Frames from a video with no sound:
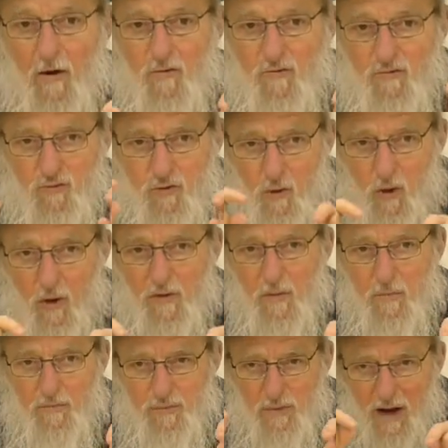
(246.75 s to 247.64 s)
for
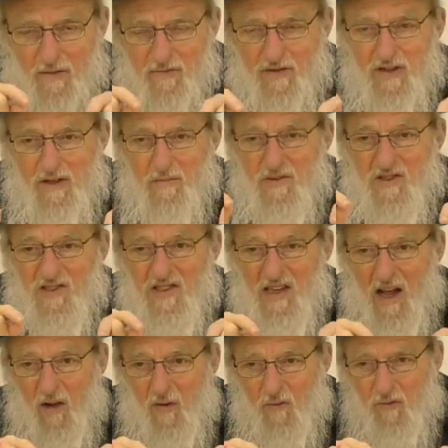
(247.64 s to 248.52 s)
the prophet
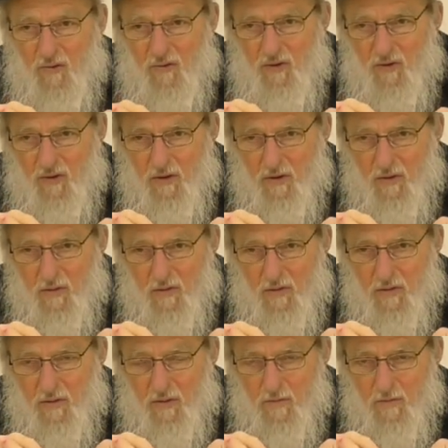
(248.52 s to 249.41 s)
himself
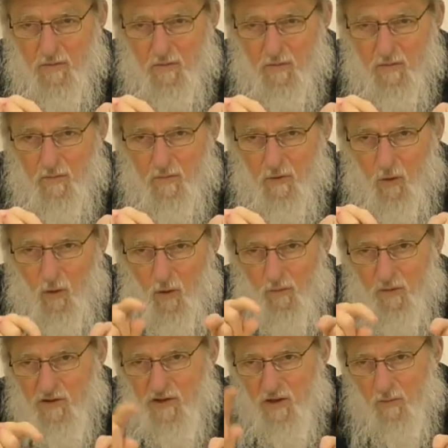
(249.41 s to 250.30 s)

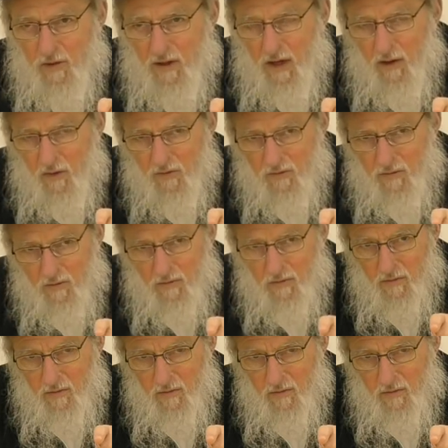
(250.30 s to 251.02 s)
or for someone else?